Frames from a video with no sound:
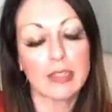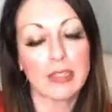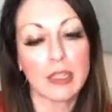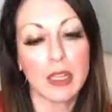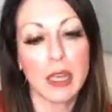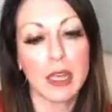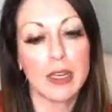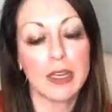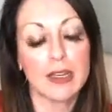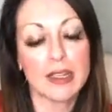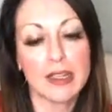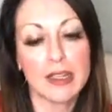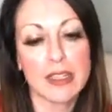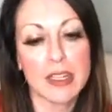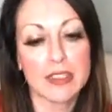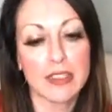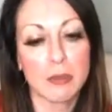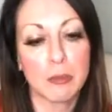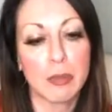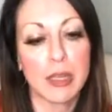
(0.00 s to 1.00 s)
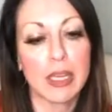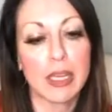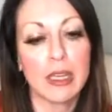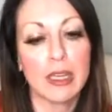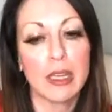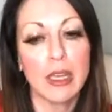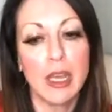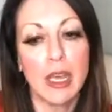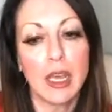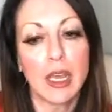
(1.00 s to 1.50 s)
it doesn't
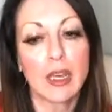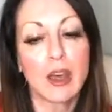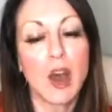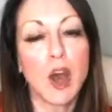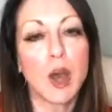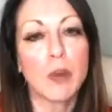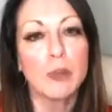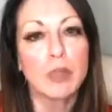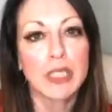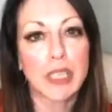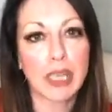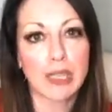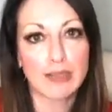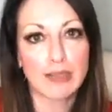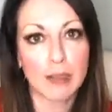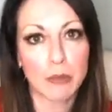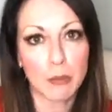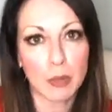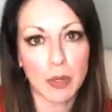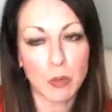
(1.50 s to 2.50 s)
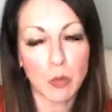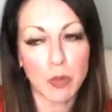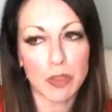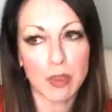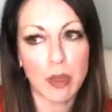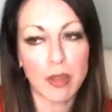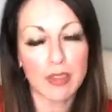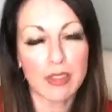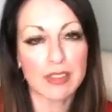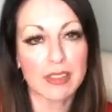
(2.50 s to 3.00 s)
mean complicate them, but with
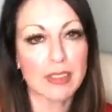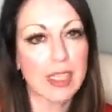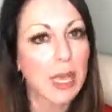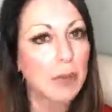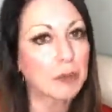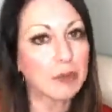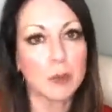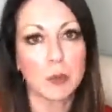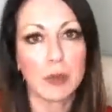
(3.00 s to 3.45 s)
all the steps,